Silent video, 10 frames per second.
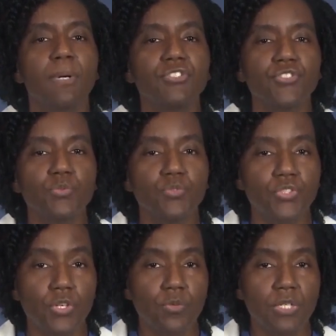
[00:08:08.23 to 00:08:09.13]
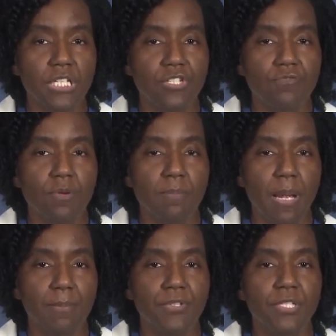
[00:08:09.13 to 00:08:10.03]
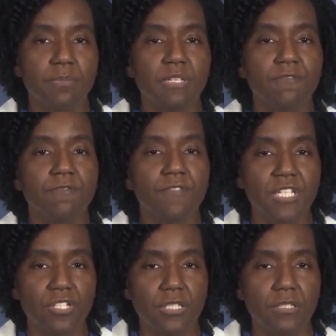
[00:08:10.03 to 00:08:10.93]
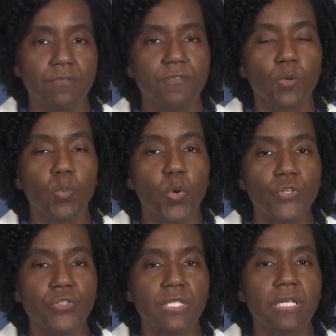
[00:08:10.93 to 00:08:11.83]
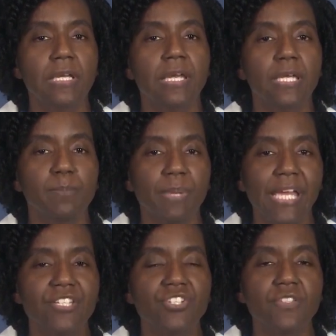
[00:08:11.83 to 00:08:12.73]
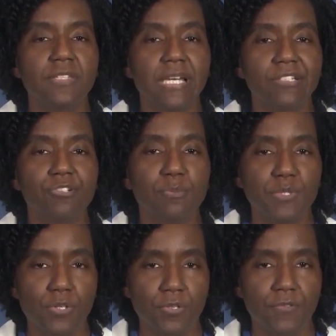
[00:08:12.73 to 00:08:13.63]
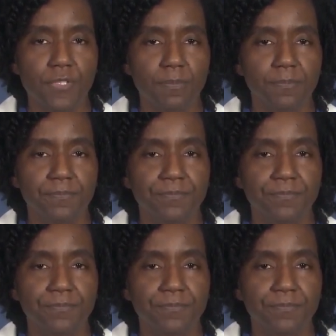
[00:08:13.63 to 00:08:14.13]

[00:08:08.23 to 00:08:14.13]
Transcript: but you do need to remember to be vigilant for worsening in patients that are observed.